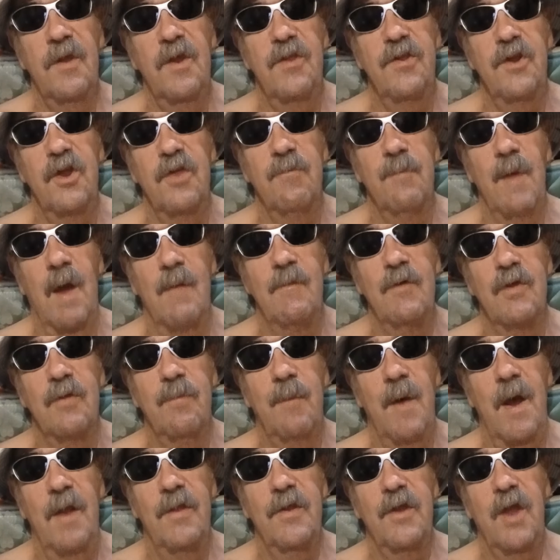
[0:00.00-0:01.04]
This is my
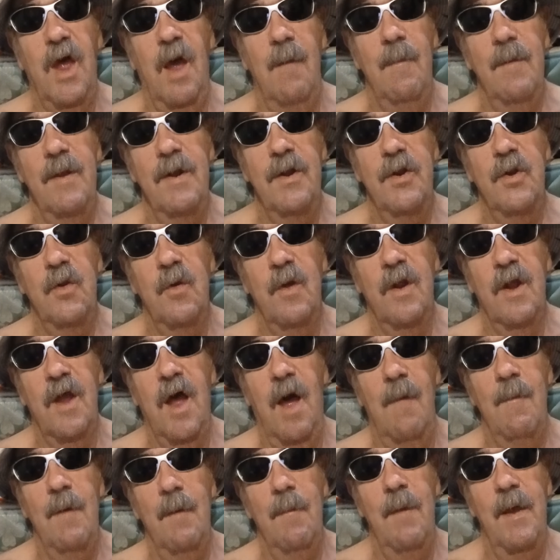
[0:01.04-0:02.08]
response comment to a
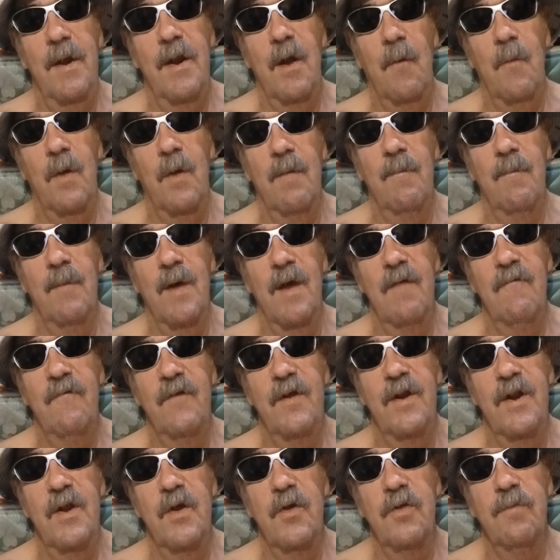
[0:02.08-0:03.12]
comment made on one of my
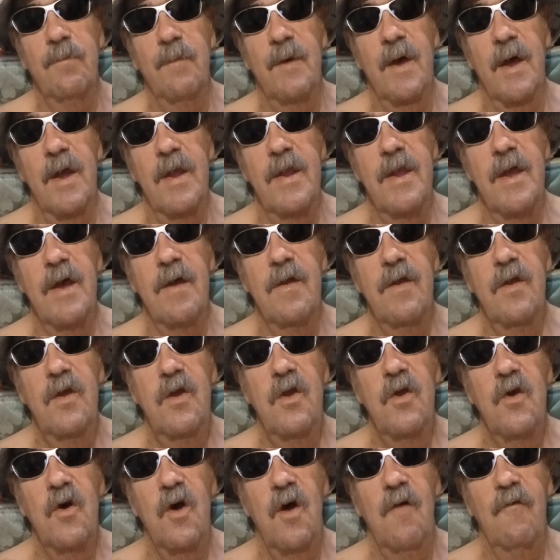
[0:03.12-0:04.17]
videos by uh,
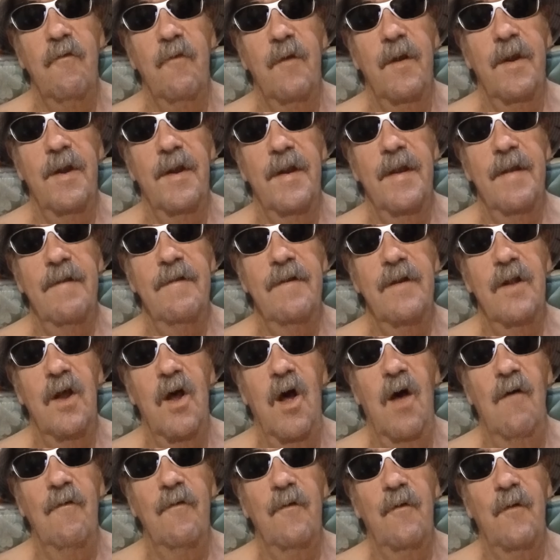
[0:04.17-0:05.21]
Off Grid
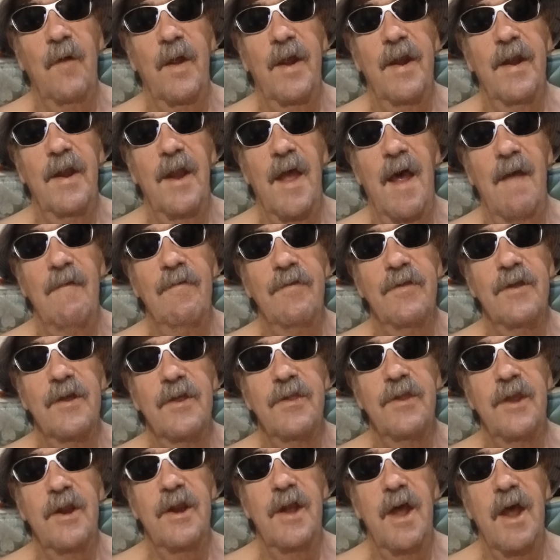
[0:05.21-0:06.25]
Off Grid Live
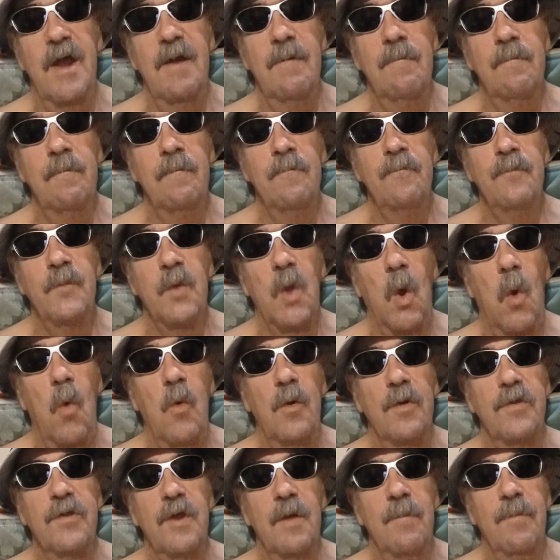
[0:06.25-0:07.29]
69
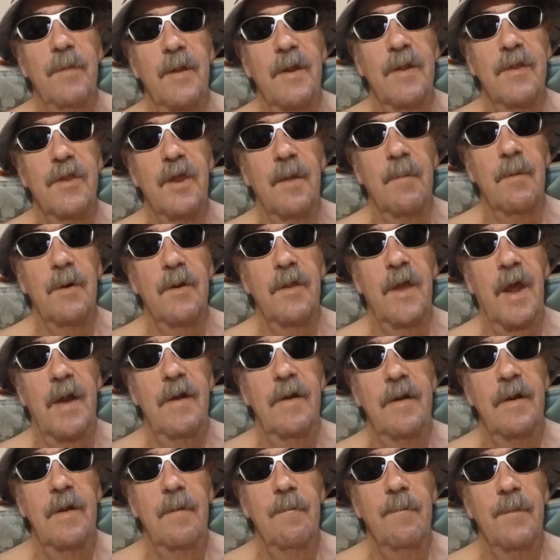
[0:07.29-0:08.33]
or something similar to that.
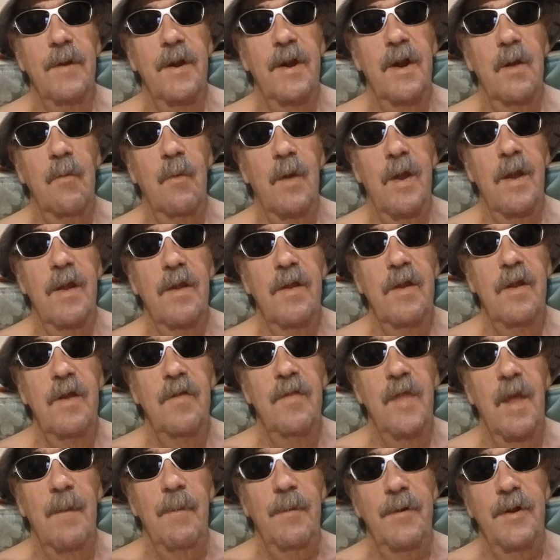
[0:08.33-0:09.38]
But anyway,
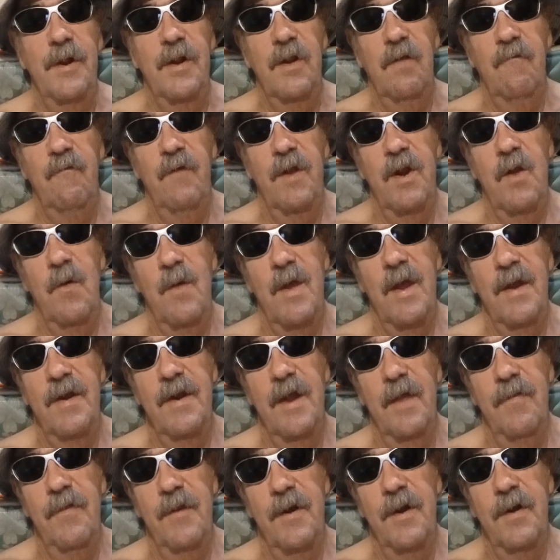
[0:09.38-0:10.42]
that particular video had
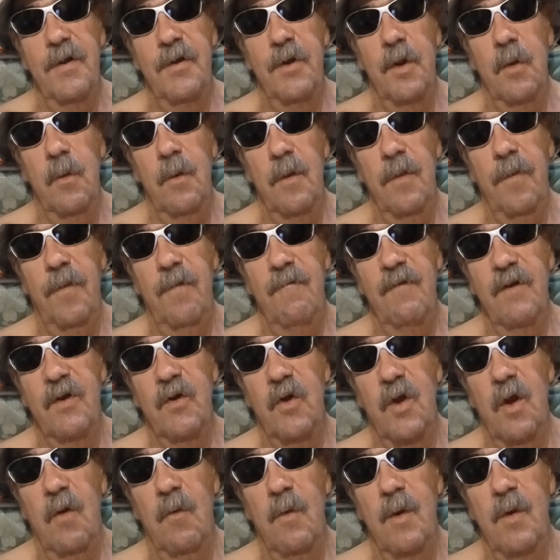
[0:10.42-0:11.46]
nothing to do with the
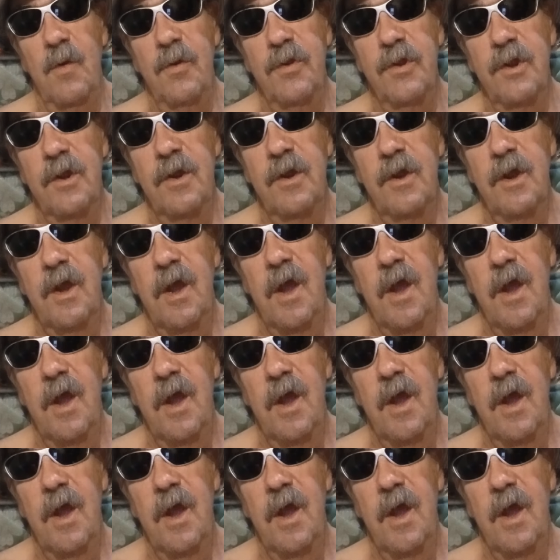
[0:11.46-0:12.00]
Victoria Rose.